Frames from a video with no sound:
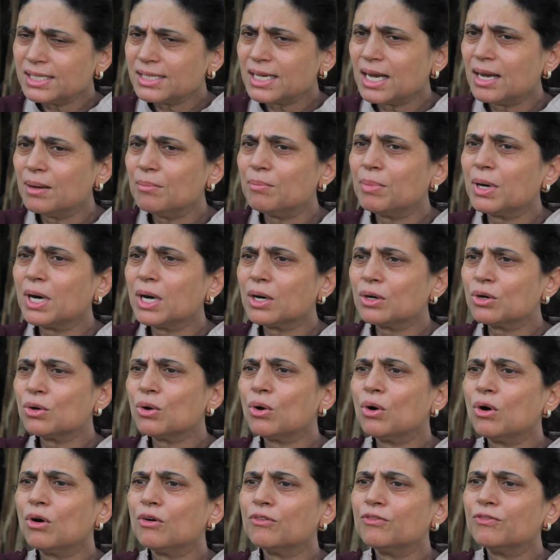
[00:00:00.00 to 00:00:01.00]
I'm part
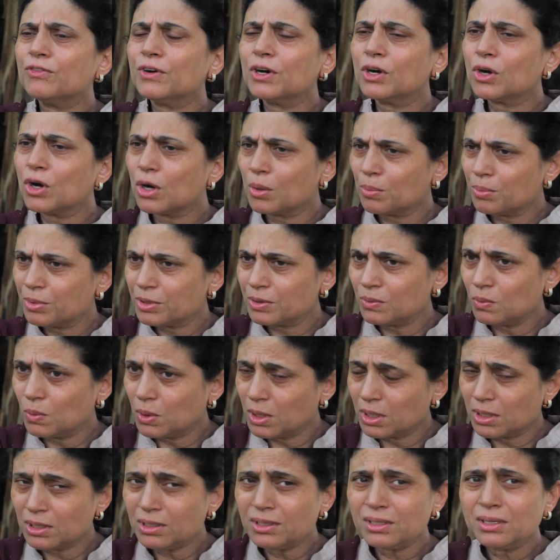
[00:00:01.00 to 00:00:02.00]
of a corporate
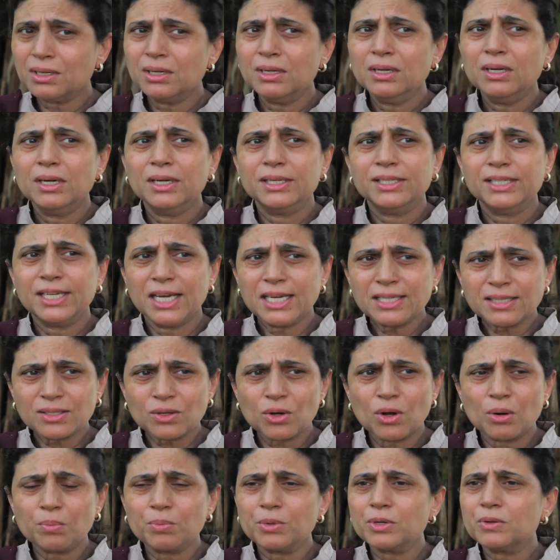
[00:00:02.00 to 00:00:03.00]
world. Yes,
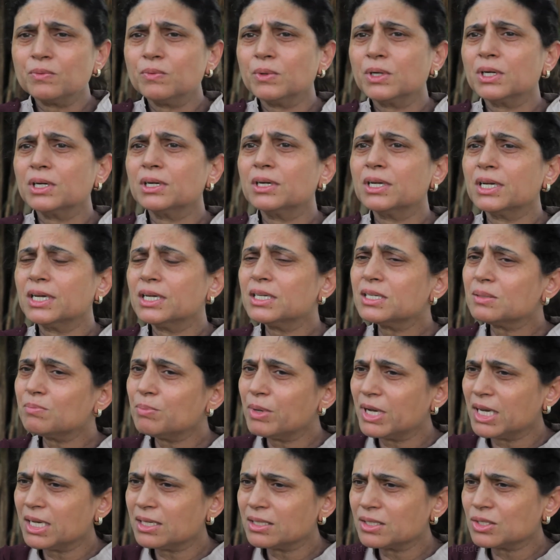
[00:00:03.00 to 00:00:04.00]
corporate world is
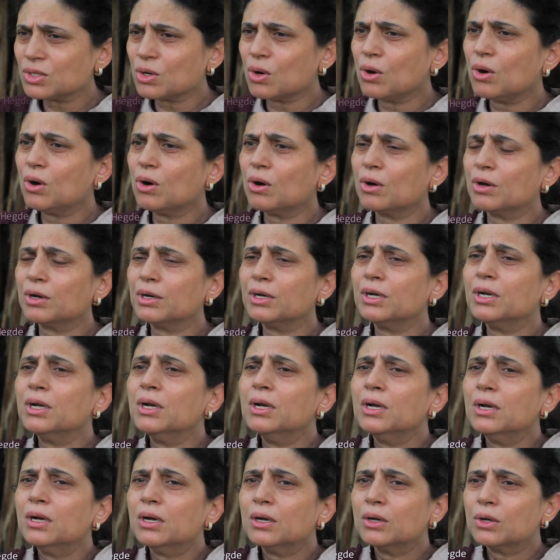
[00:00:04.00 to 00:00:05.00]
based on
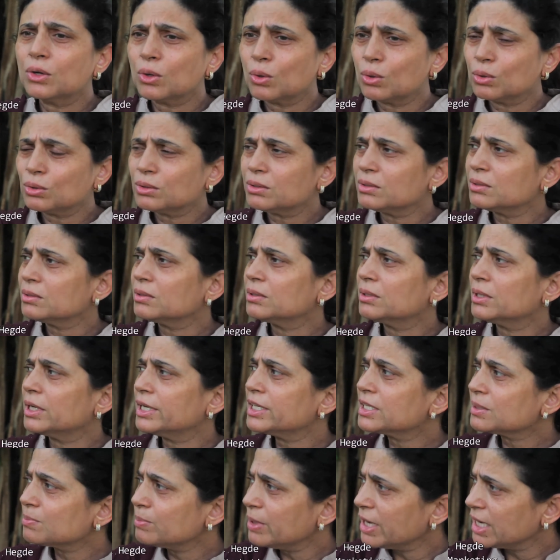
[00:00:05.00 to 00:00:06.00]
growth.
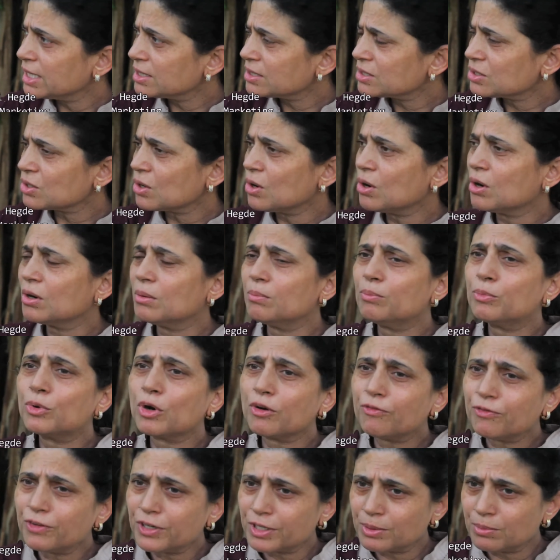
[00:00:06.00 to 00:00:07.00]
It's based on
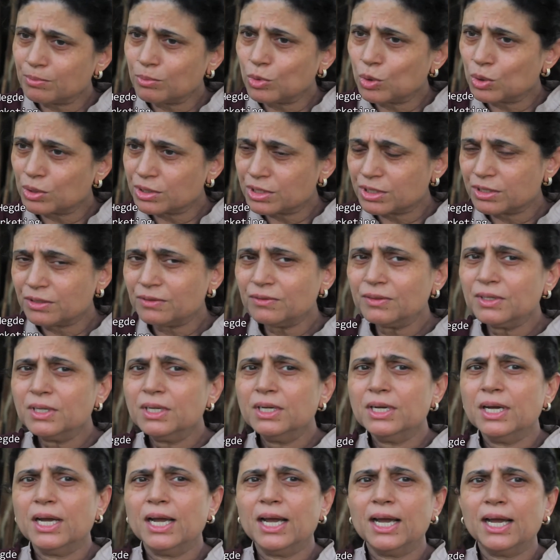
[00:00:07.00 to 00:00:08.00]
profit motive,
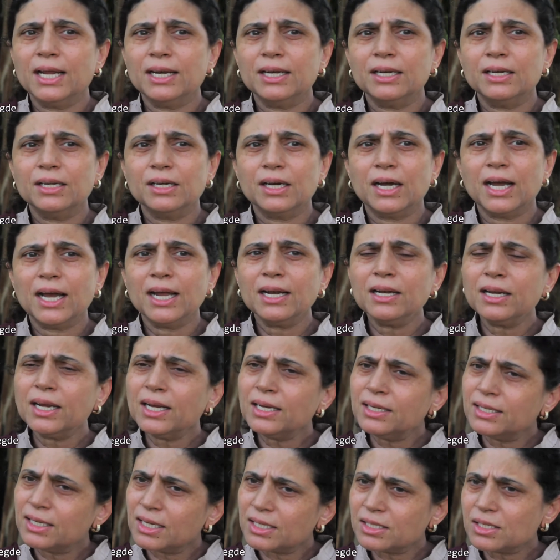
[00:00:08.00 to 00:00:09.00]
and
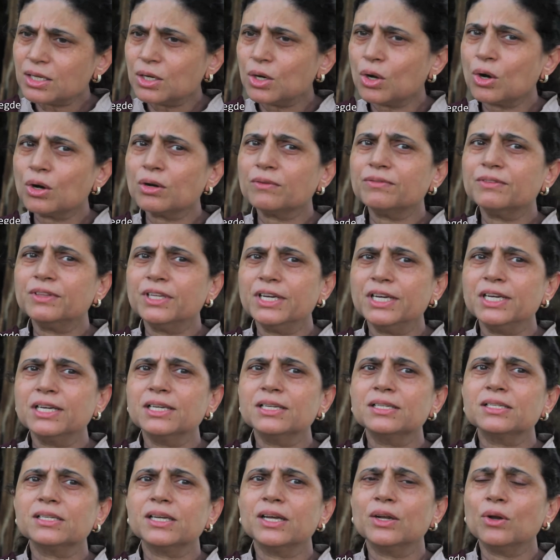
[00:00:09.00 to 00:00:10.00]
it does a lot of
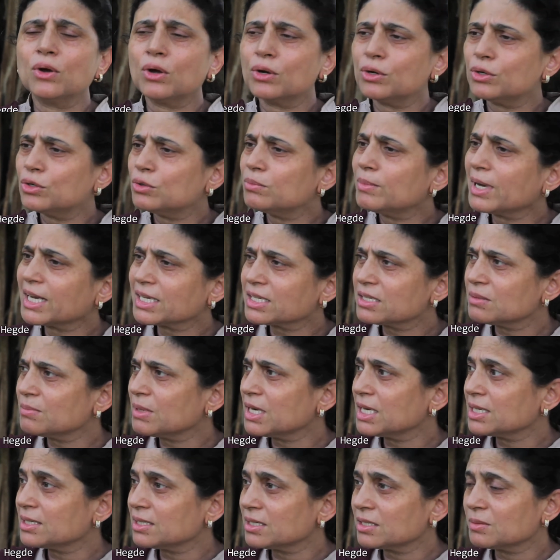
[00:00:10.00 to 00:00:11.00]
things in order to
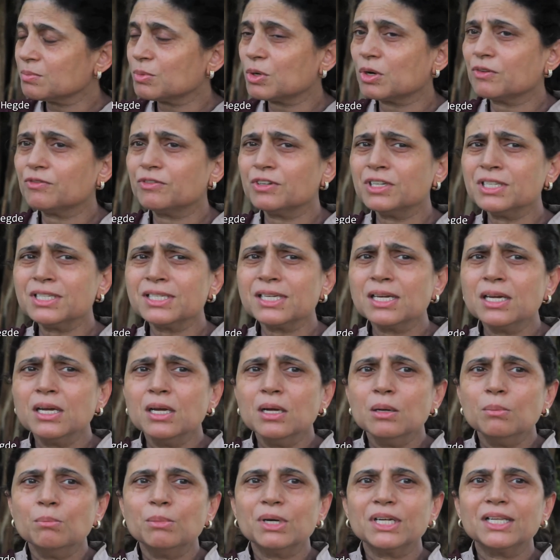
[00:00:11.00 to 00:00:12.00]
maximize its profits.
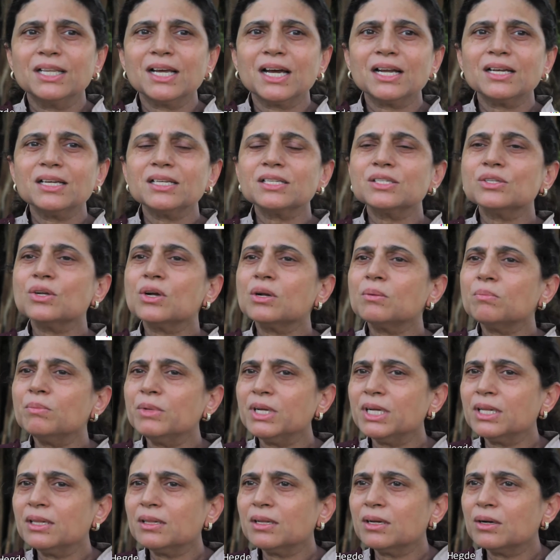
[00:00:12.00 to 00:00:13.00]
But that does not
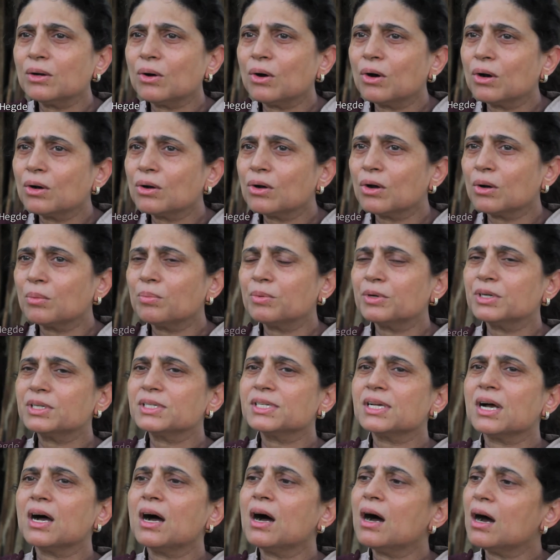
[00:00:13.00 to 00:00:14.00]
mean that all
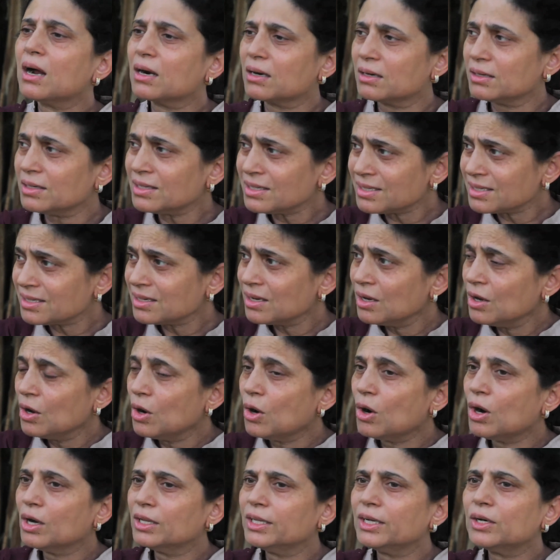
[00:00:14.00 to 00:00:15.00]
corporates are heartless
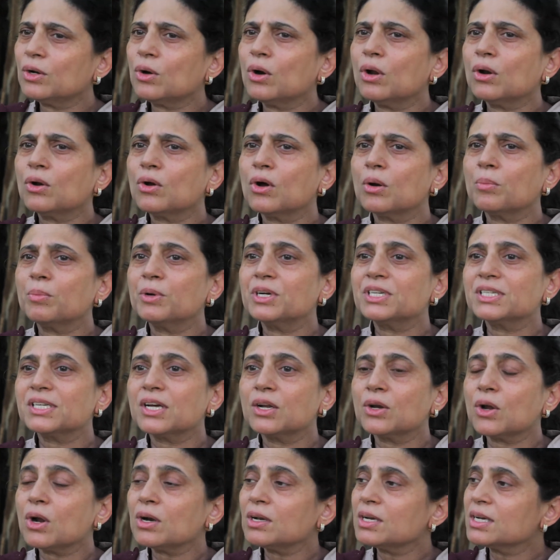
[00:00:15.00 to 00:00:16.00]
or that all corporates
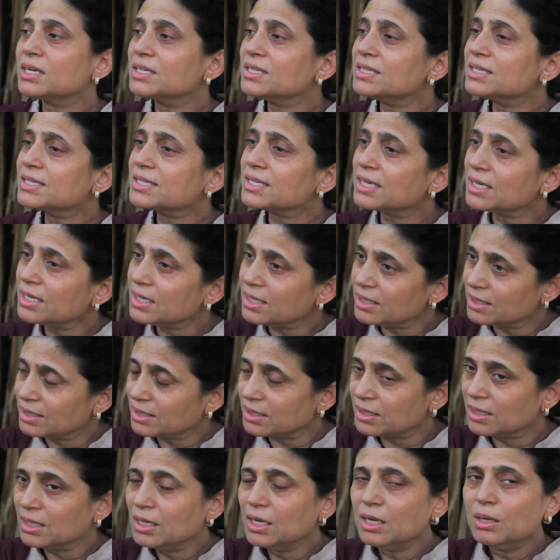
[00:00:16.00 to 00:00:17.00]
are not
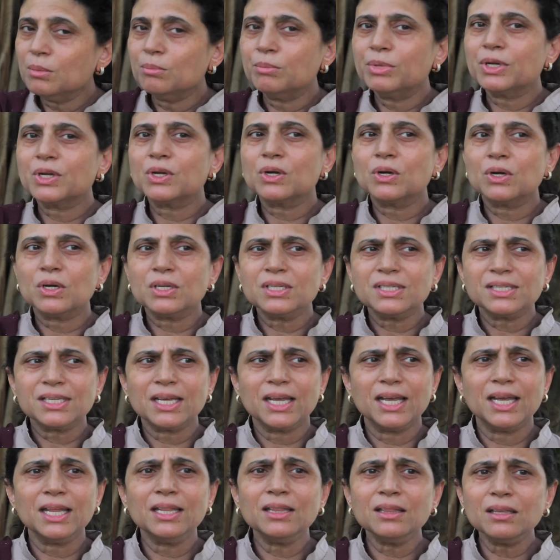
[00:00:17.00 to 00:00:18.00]
concerned, because
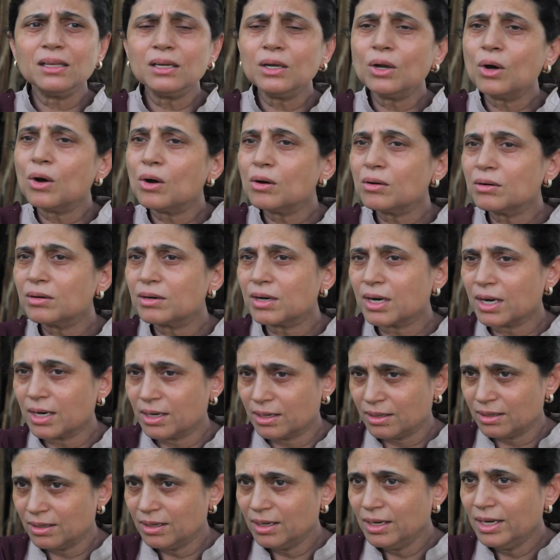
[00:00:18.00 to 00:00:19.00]
in the long
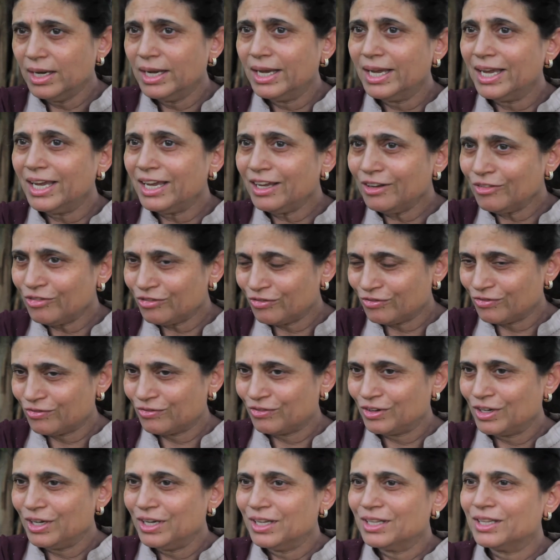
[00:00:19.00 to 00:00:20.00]
run,
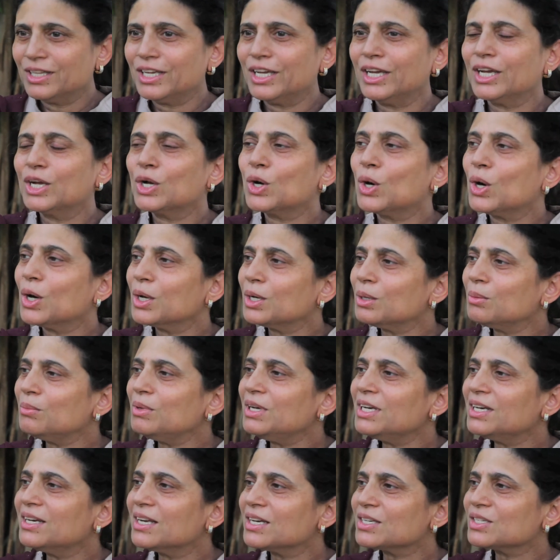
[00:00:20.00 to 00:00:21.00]
if the
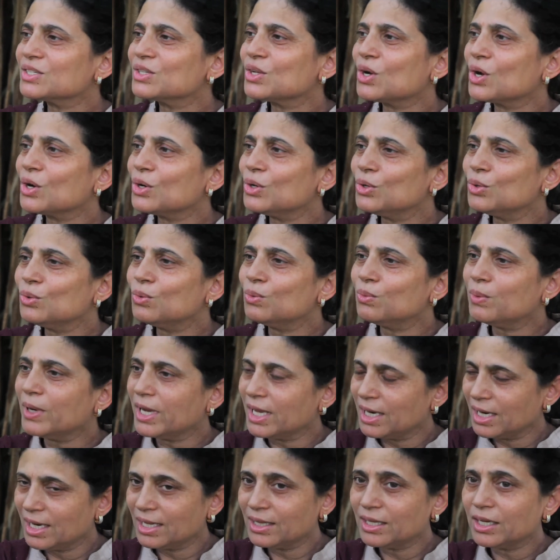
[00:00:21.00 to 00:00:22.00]
economy does not do
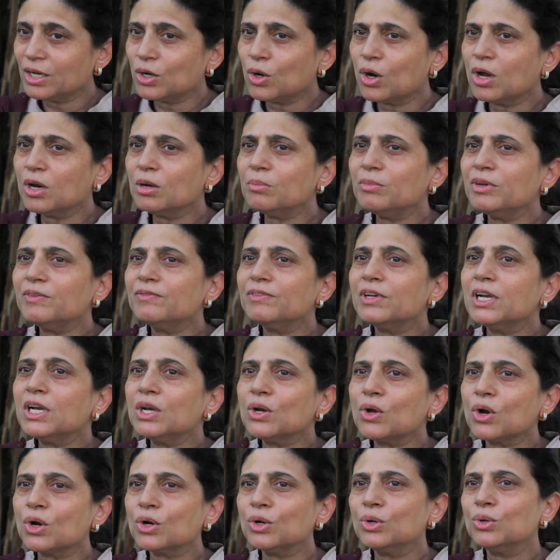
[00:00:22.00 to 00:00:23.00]
well, and the economy will
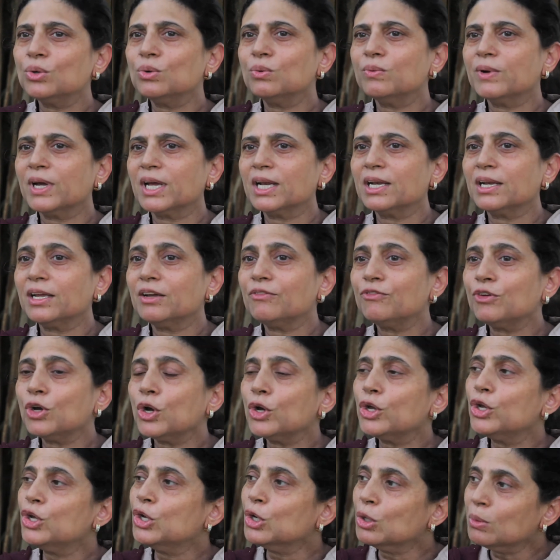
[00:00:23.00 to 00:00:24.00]
not do well if your
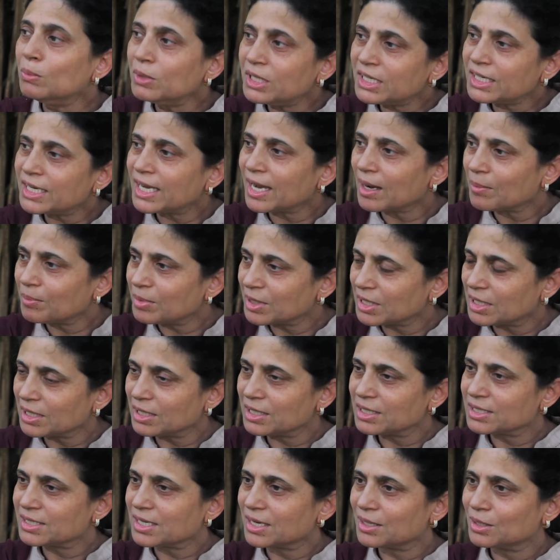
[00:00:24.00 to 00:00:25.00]
human
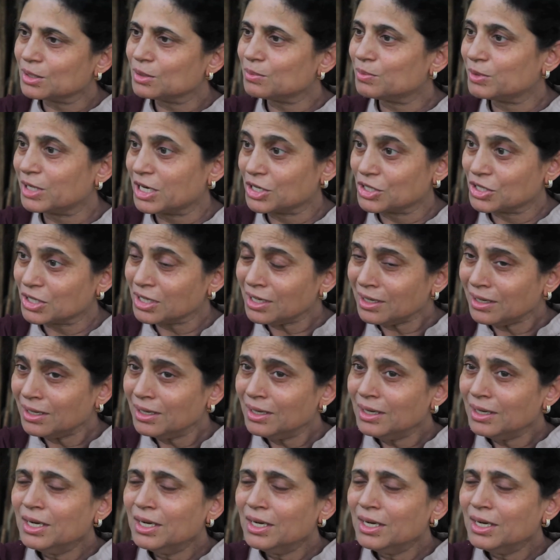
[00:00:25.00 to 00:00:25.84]
capital is under pressure.